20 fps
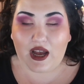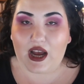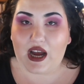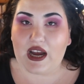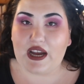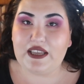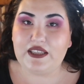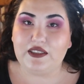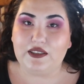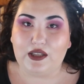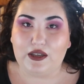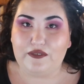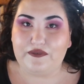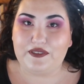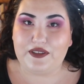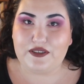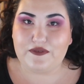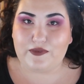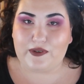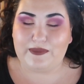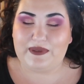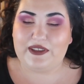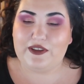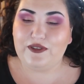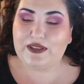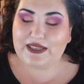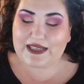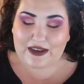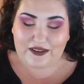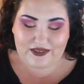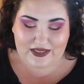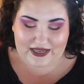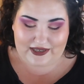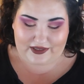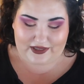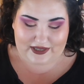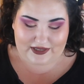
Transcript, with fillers: I love this form. The only downside to